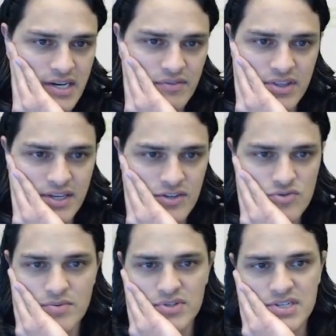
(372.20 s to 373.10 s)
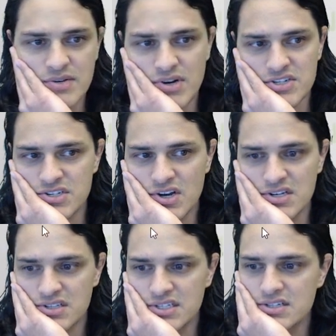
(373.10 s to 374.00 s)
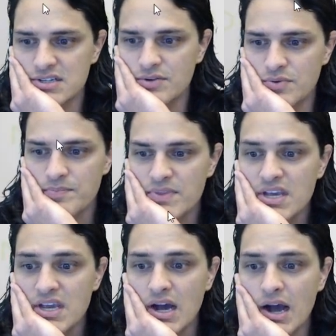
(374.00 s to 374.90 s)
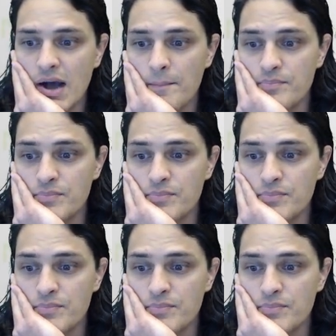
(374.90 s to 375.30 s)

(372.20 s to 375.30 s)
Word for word: like everything else, we're able to see impressions, cost, clicks, etc. Um,